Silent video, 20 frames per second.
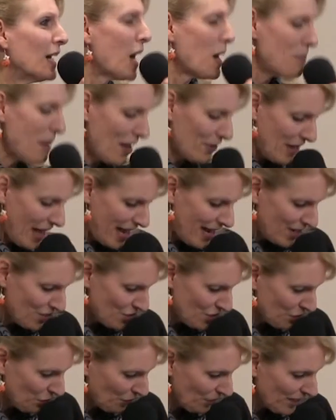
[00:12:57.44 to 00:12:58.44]
about
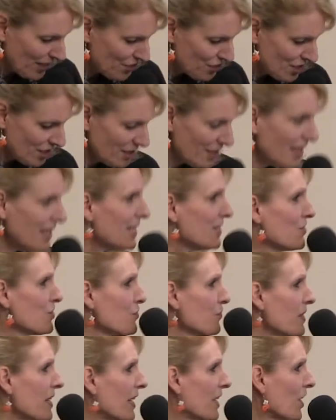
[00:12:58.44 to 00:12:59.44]
Asian religion,
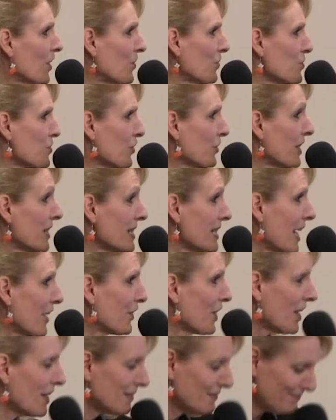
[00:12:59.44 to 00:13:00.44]
history, and culture,
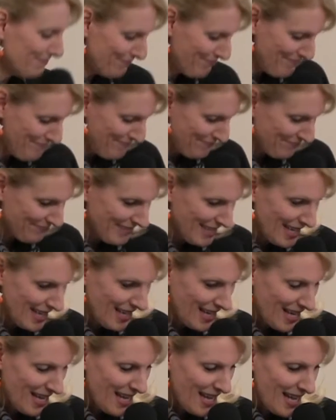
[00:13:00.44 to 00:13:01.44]
etc.,
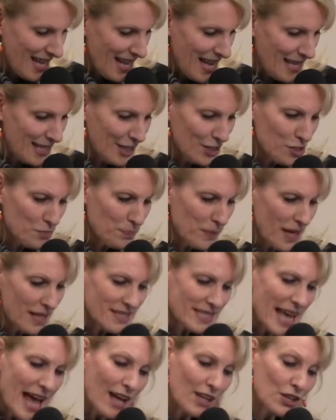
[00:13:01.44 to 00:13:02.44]
and
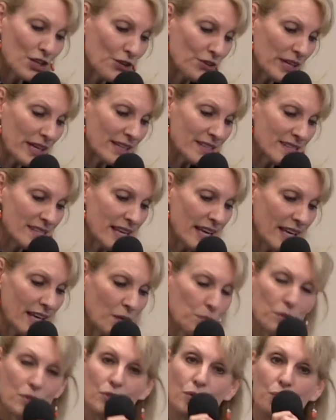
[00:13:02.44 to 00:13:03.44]
expressed how learning
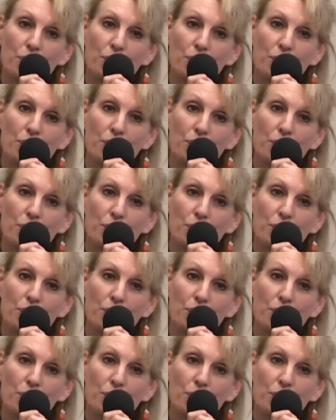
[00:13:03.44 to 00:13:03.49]
Zen would